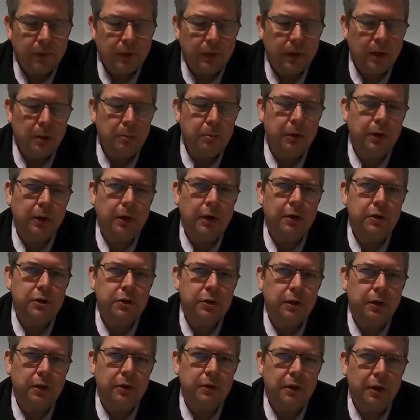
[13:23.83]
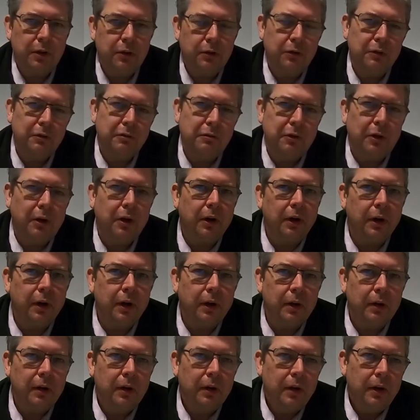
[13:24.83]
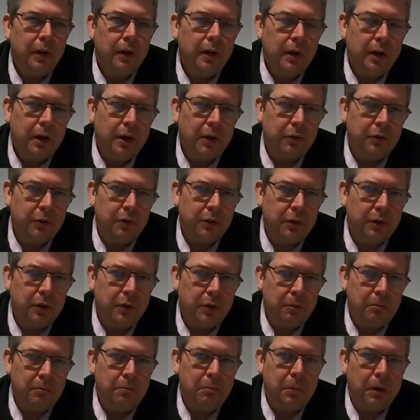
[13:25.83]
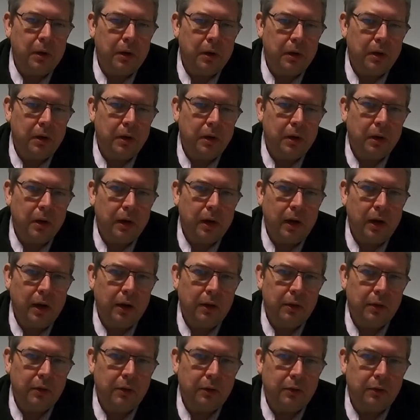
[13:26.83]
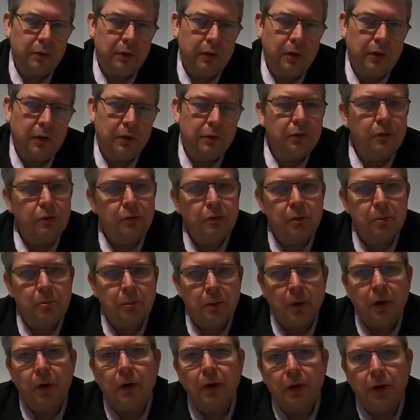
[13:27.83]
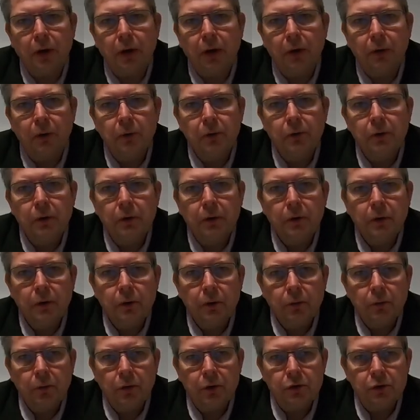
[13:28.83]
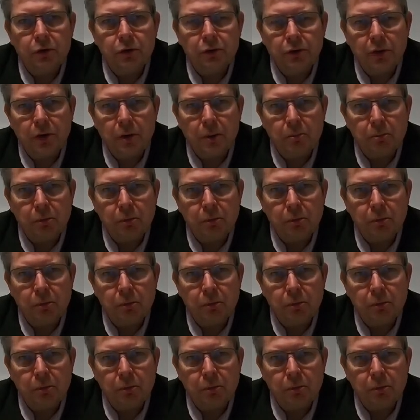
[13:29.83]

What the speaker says: An application identifier is the number at the start of the barcode which is in a